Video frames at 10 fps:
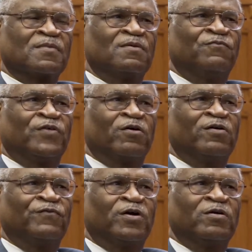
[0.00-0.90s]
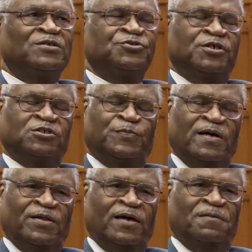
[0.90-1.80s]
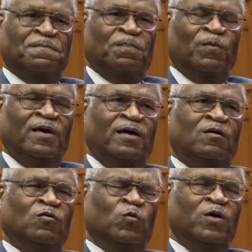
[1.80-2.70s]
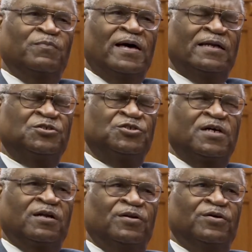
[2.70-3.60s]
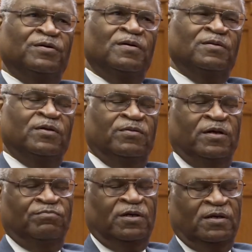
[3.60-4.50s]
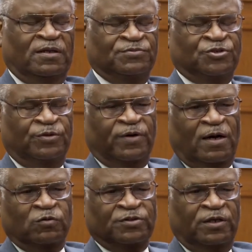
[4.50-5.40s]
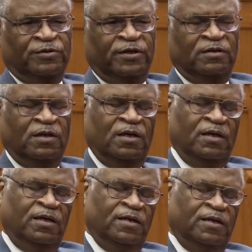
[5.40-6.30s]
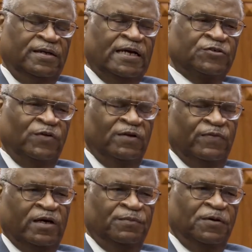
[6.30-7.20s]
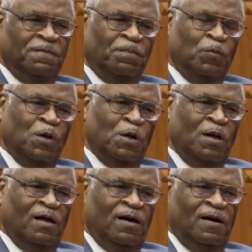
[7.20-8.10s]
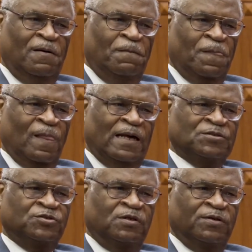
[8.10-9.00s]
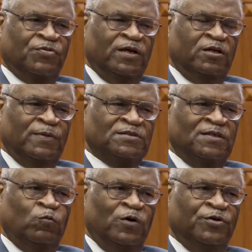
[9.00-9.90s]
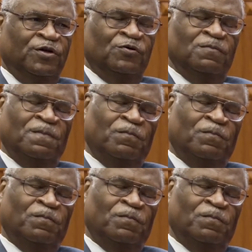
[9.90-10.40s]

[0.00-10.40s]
very, very touched by that. And on the way back to Chattanooga, the seminar was held in Nashville at Vanderbilt. I started thinking to myself, well, you know,